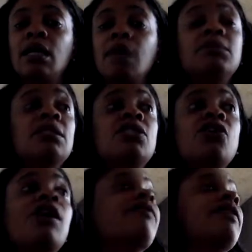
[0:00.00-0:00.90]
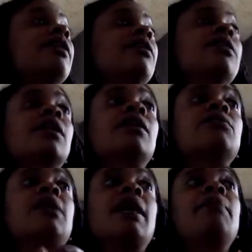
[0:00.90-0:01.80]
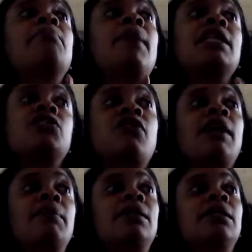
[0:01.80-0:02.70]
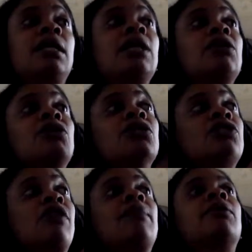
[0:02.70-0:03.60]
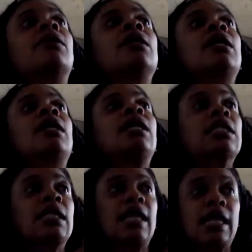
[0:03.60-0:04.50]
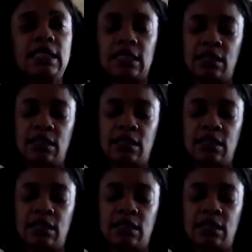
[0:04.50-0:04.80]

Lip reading: I'm just sorry, that my trauma and your trauma is clashing.